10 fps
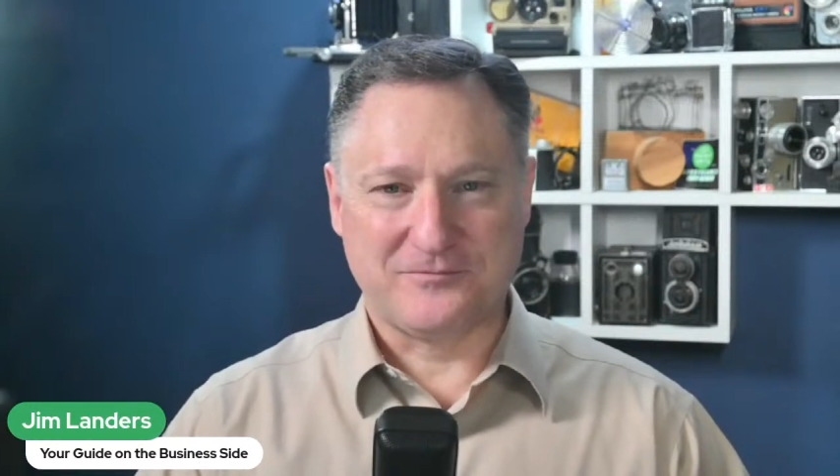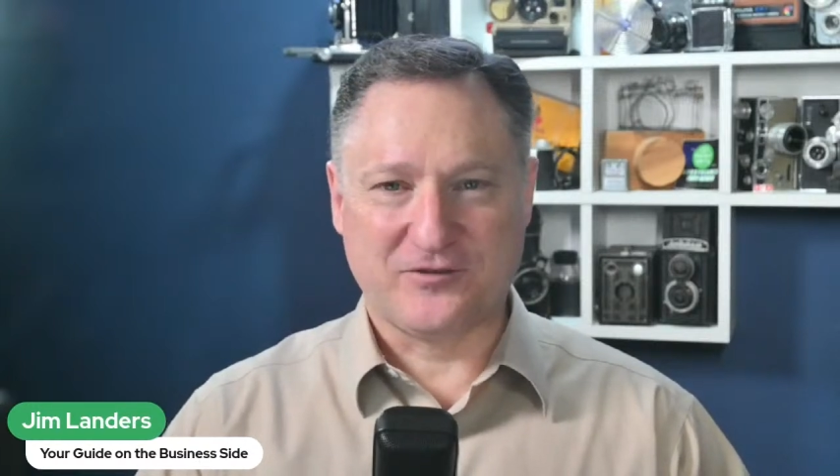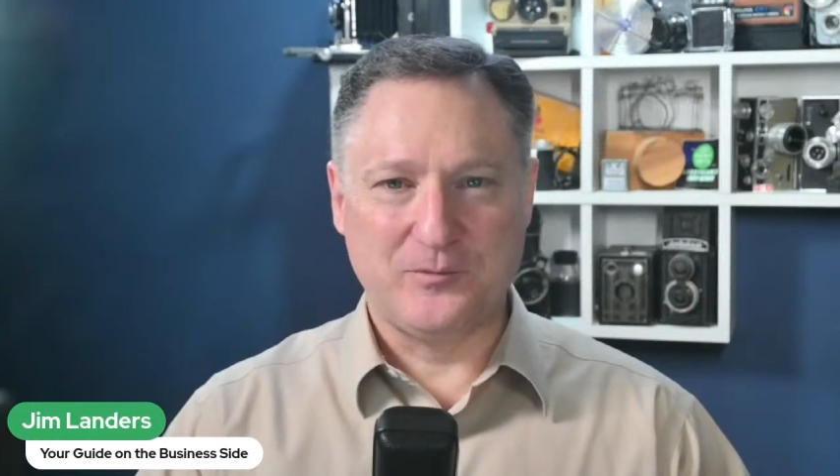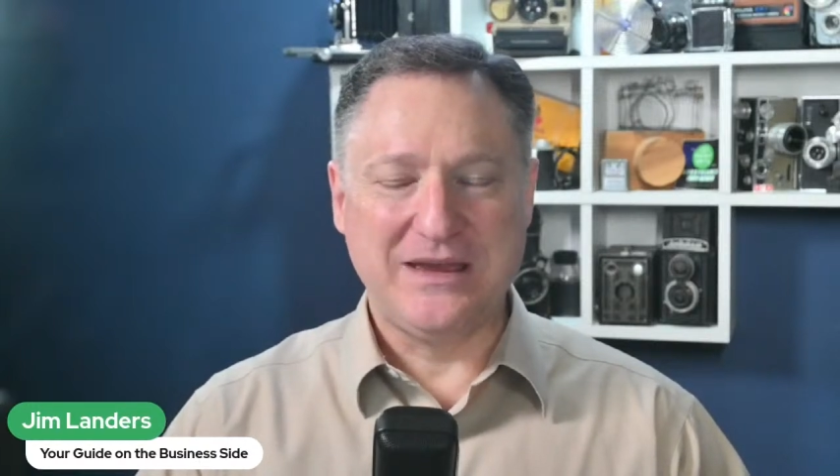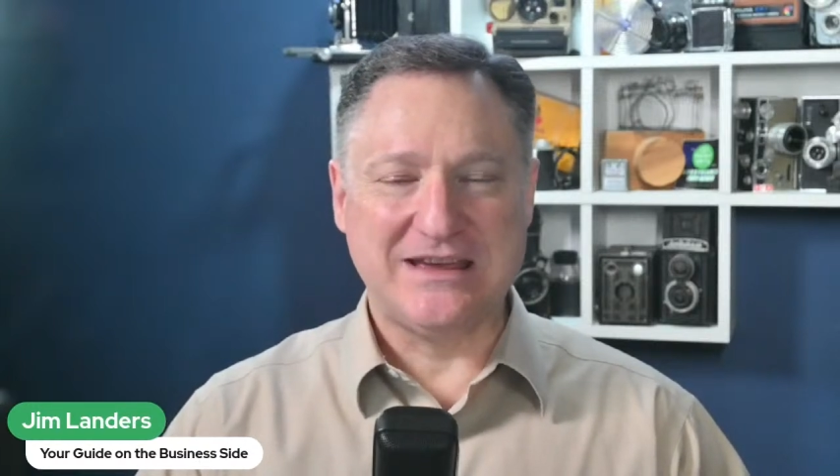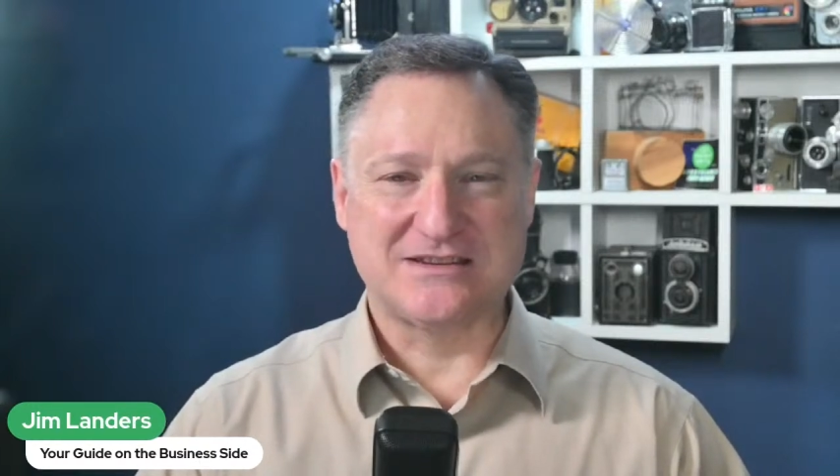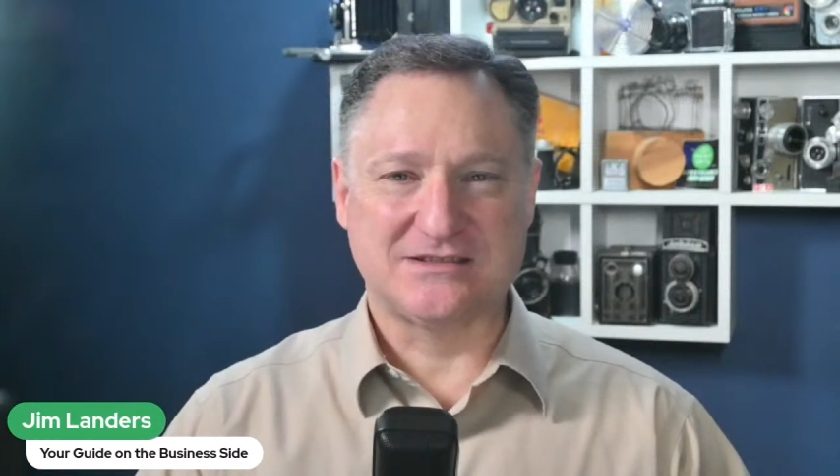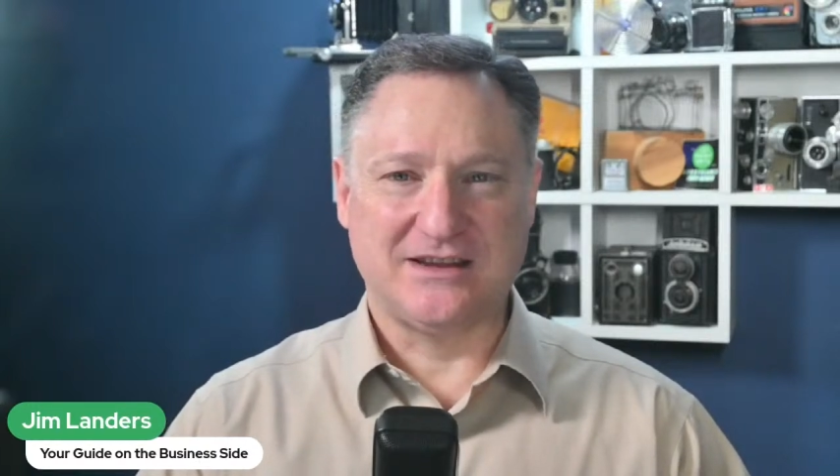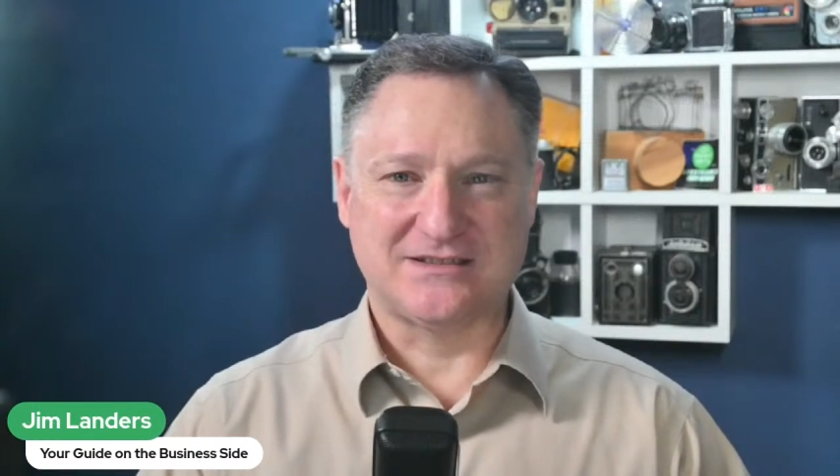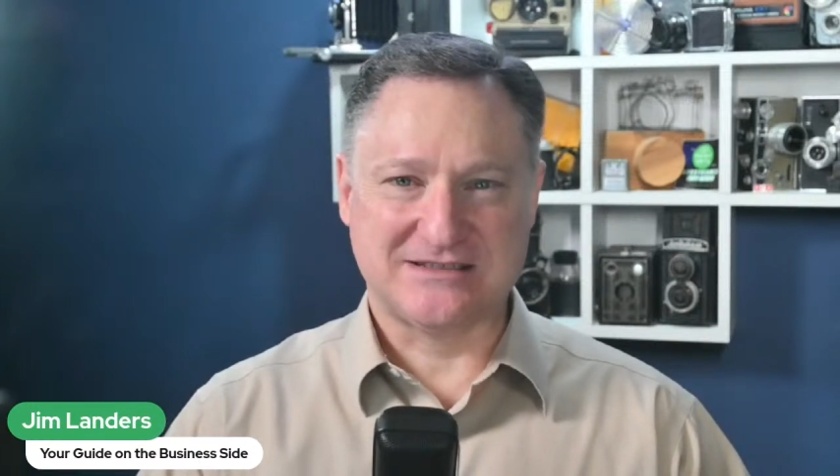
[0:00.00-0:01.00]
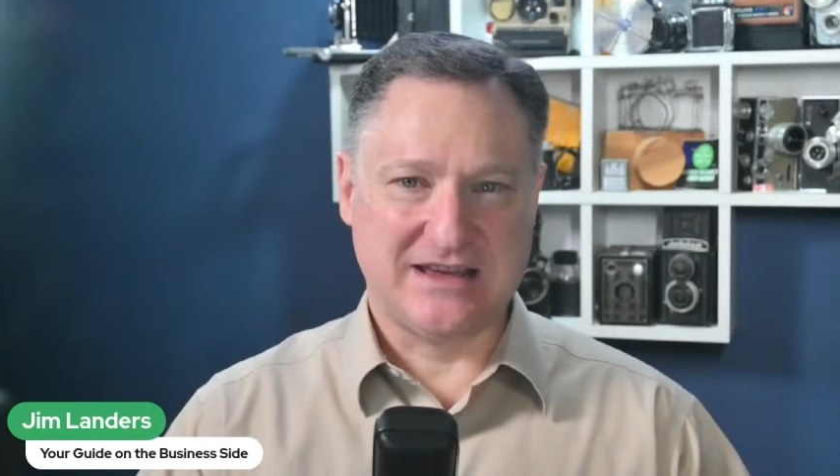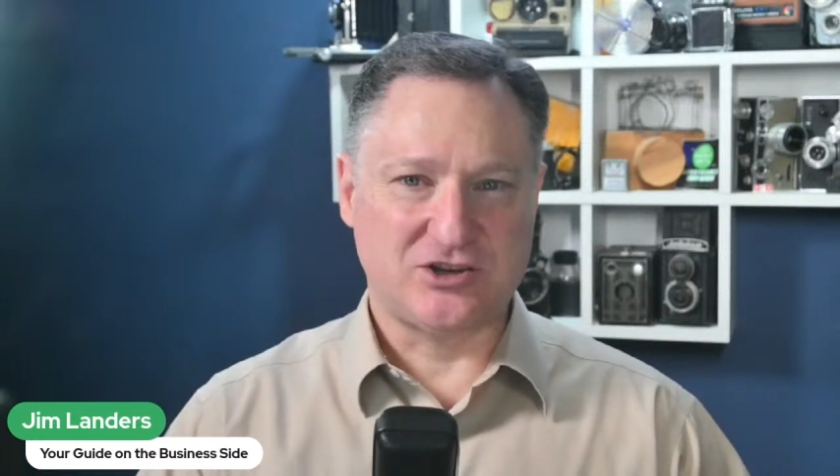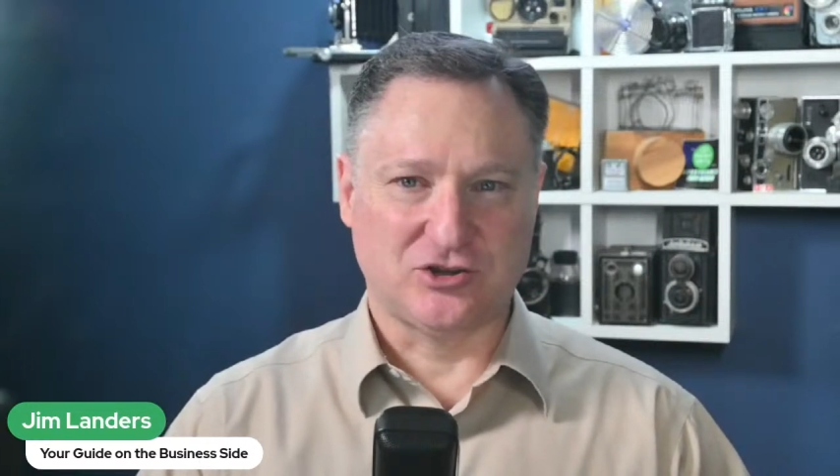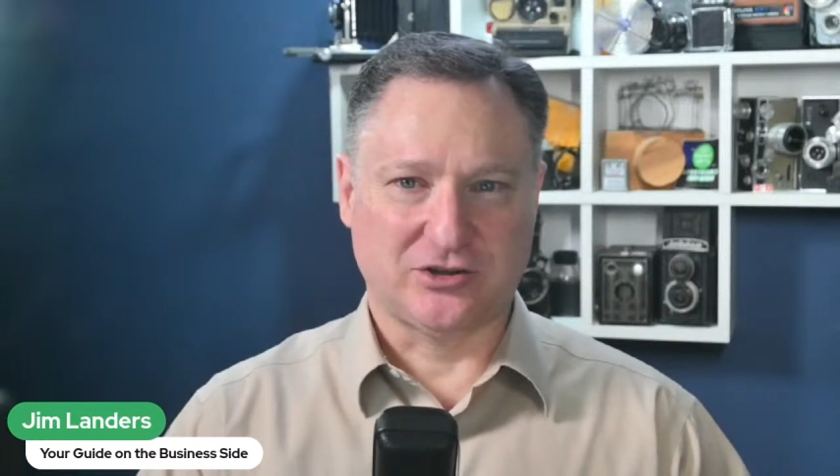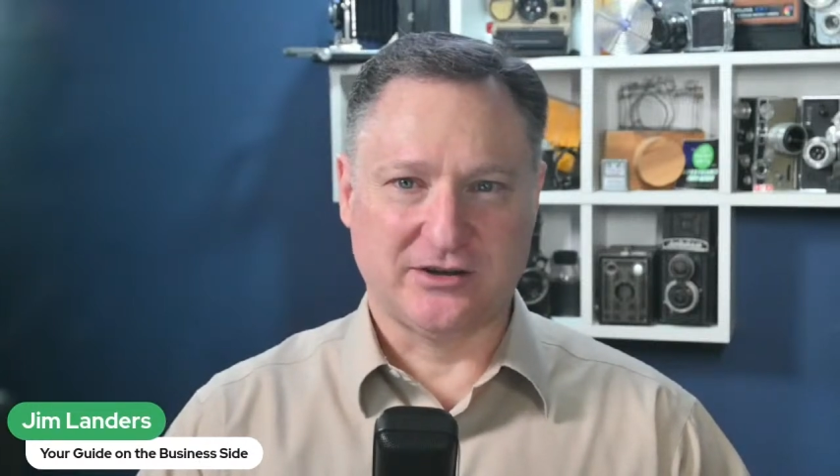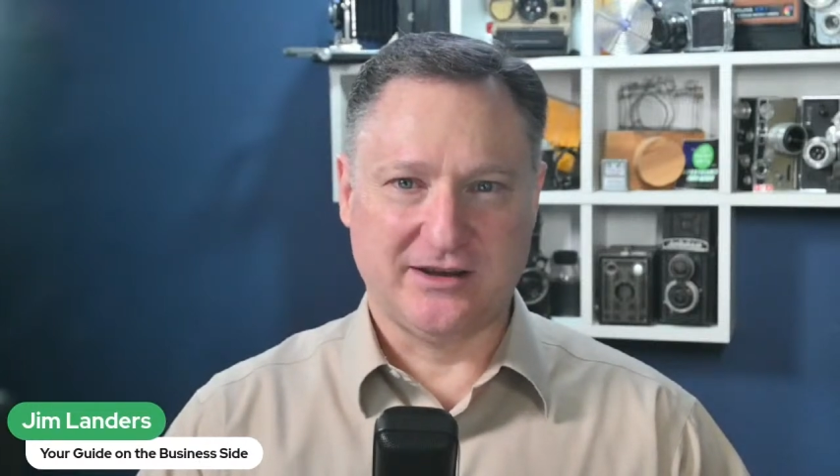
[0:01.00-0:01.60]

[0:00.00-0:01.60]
for me, it's scheduled.